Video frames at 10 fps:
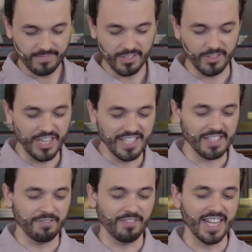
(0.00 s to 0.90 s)
So
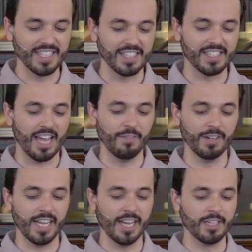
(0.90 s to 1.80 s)
Jesus invites us
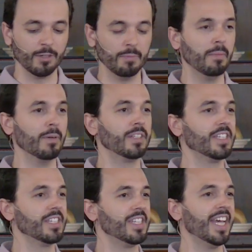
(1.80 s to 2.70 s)
every day to remember to
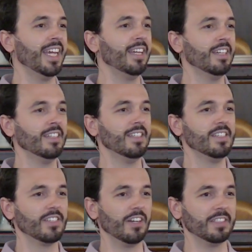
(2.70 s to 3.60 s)
stay
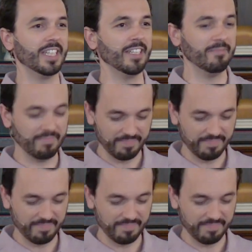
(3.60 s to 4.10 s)
salty.